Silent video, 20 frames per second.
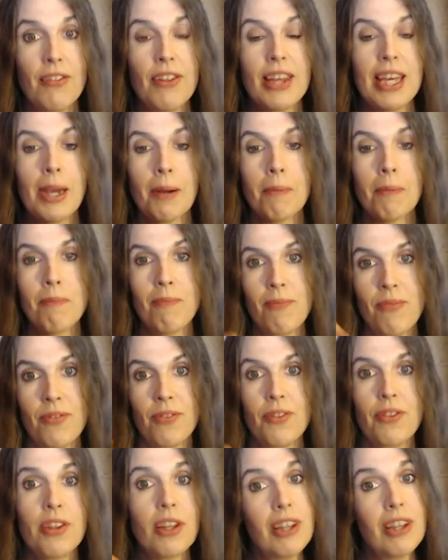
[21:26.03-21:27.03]
the
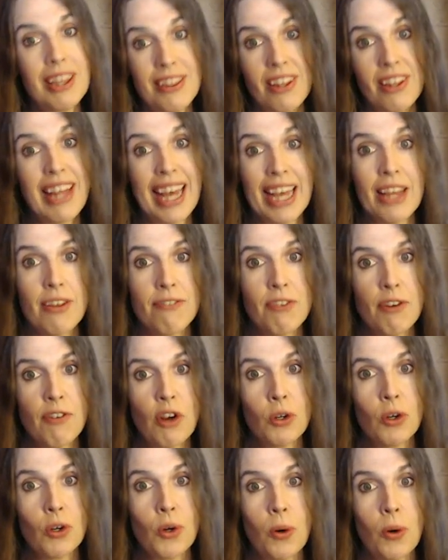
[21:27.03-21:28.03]
length of your
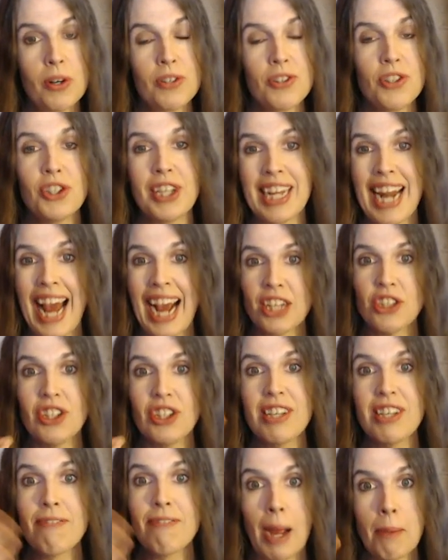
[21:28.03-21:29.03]
vocal cords, it can
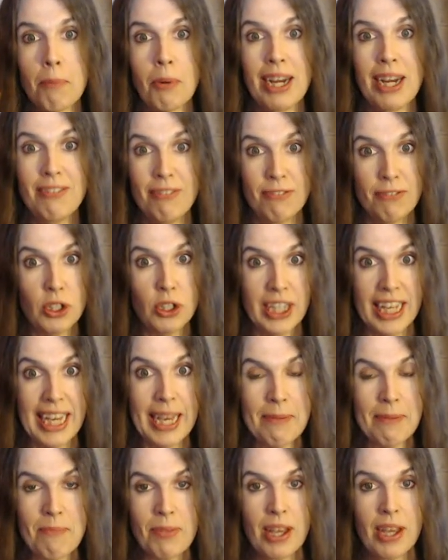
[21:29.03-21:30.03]
actually vibrate fully
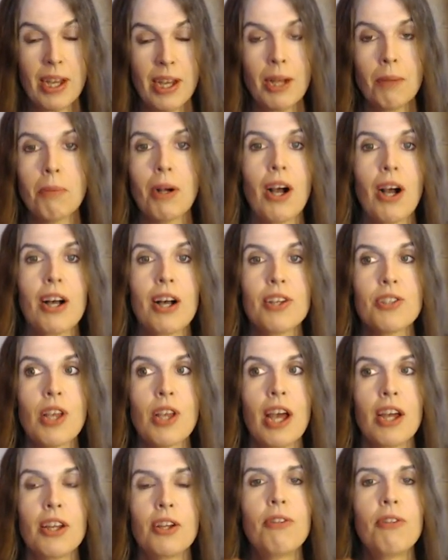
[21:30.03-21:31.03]
because
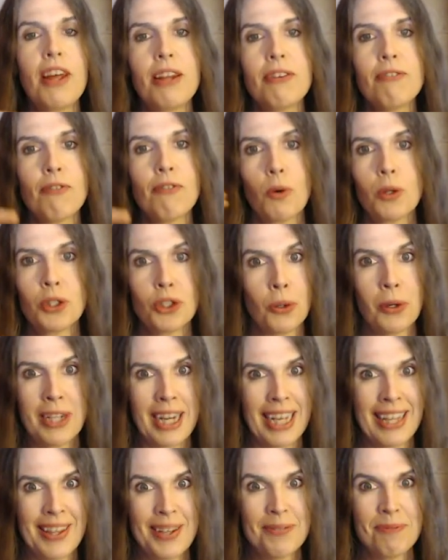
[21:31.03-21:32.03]
you're then
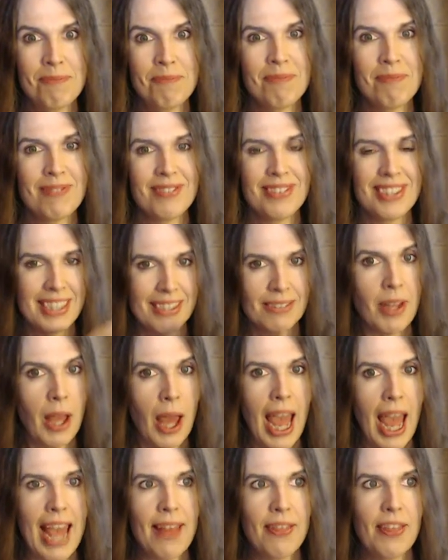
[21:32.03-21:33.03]
foreshortening them
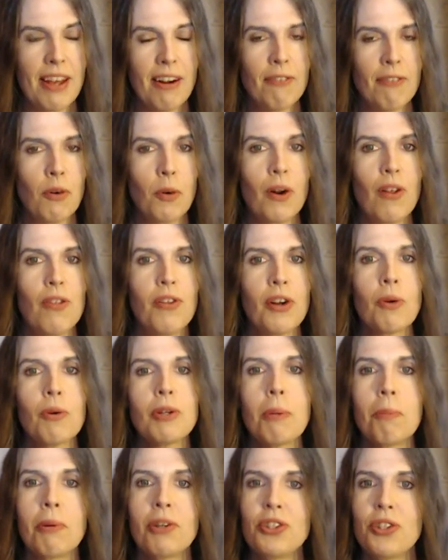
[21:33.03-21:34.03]
and therefore they're going to
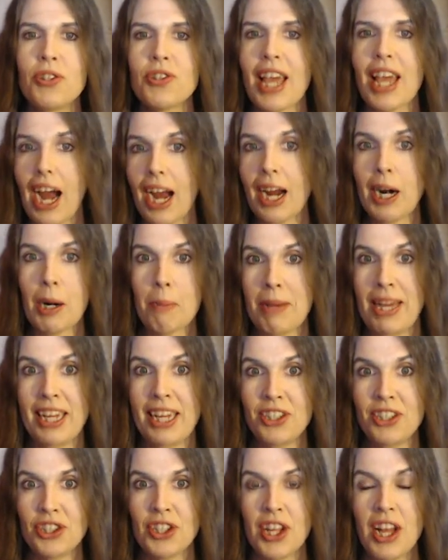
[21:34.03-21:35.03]
produce a higher
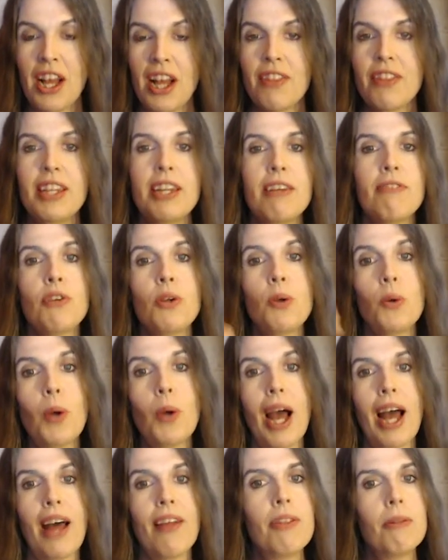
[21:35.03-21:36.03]
pitch than if you
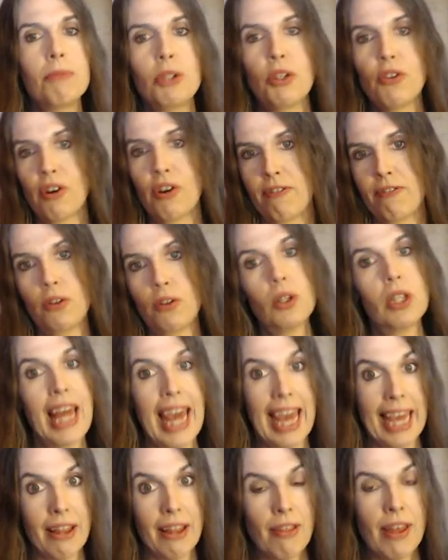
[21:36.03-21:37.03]
had them do their full
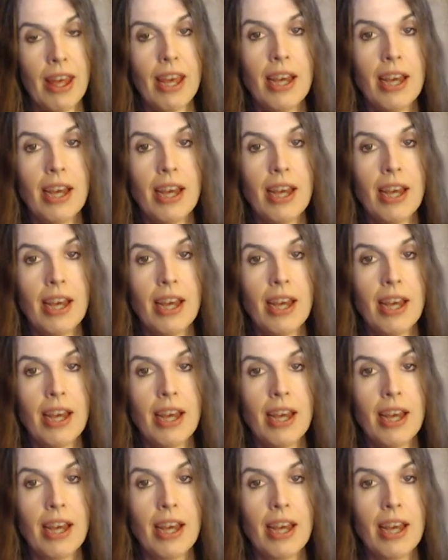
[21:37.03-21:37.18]
length.